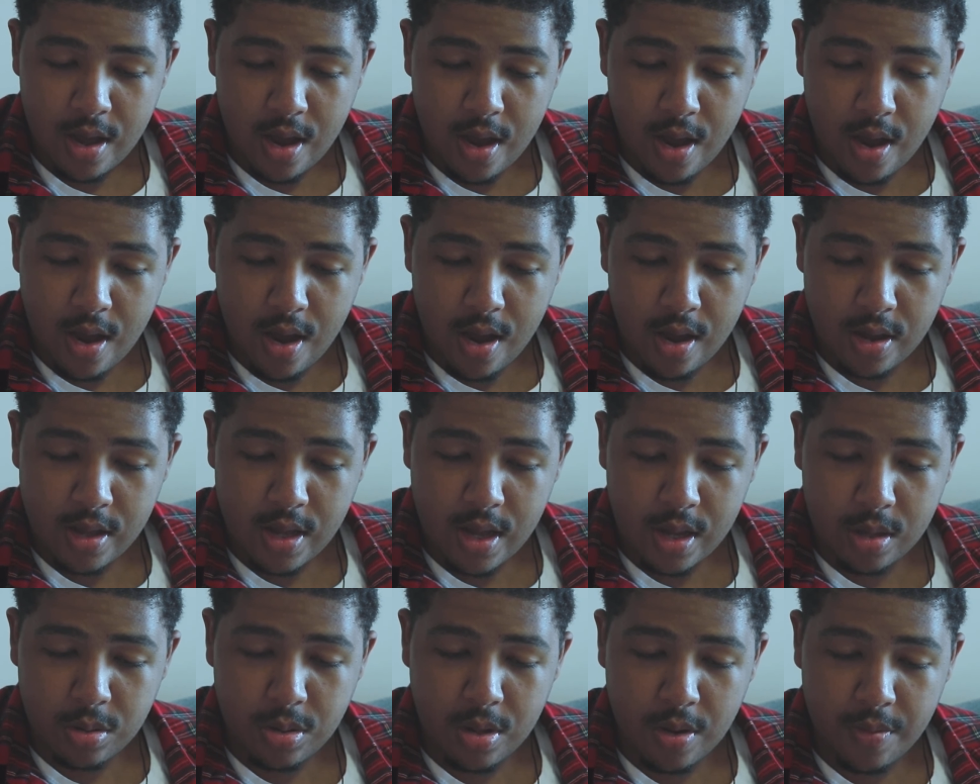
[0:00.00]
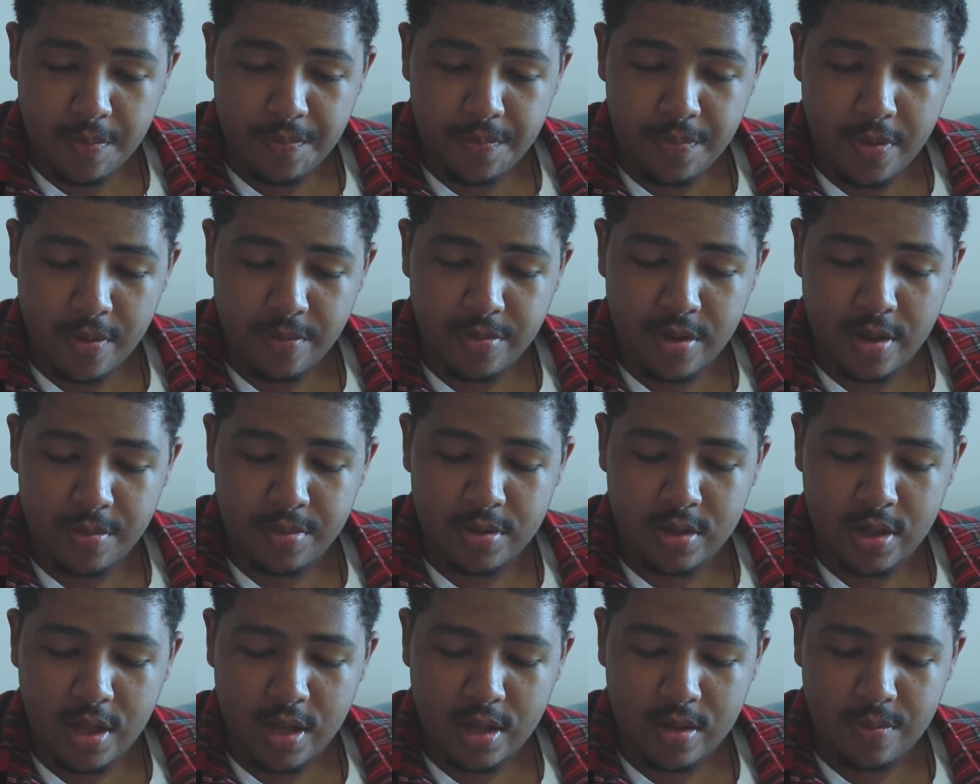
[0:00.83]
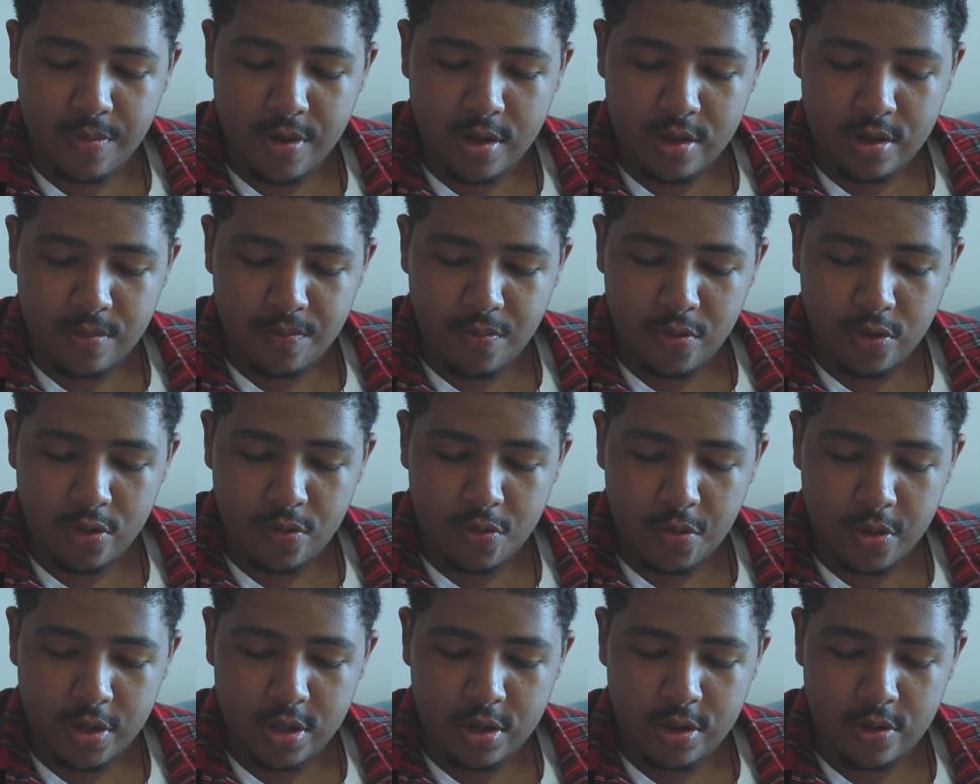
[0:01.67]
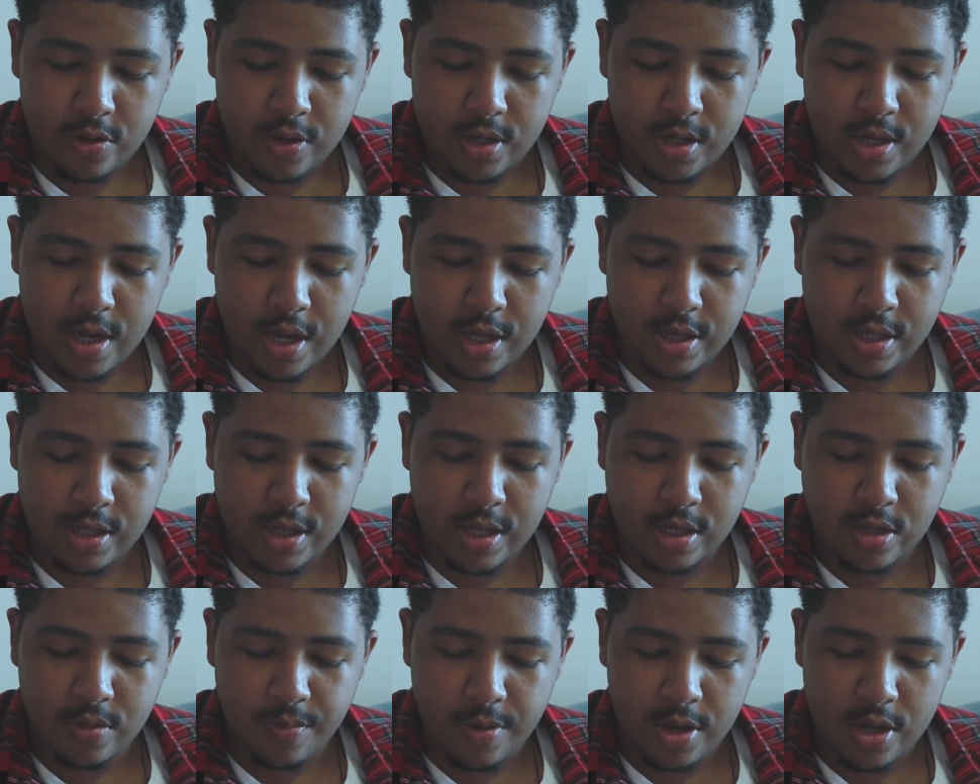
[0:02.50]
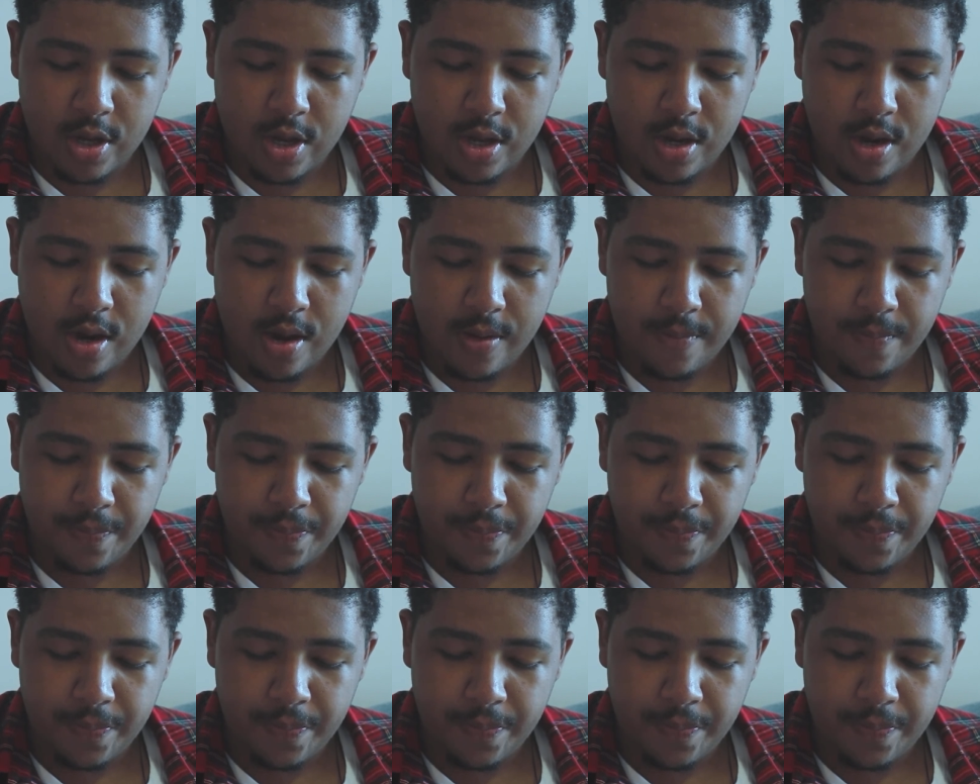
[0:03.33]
Yeah, so I'll bump that up to like about 0.23. I think that should be good.